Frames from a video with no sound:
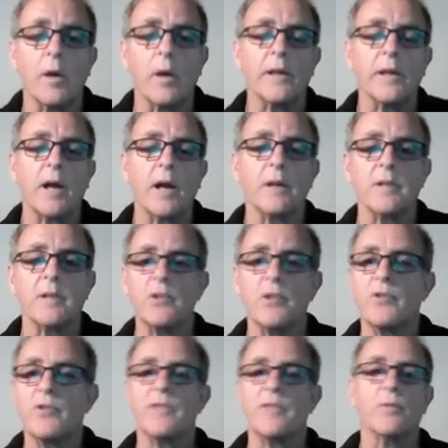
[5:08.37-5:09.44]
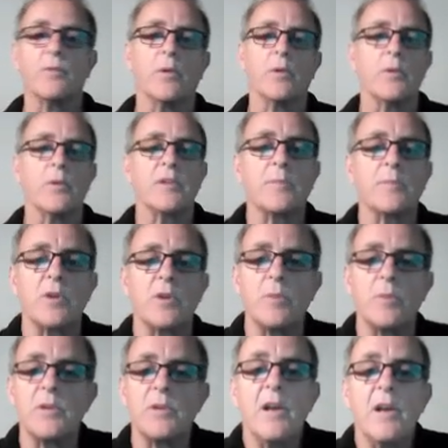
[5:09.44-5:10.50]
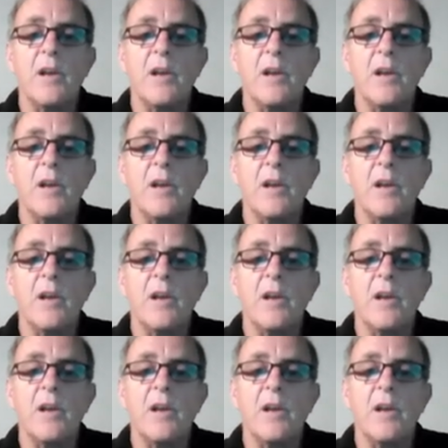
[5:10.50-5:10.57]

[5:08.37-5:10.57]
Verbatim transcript: quite young, so dreadful noise sometimes.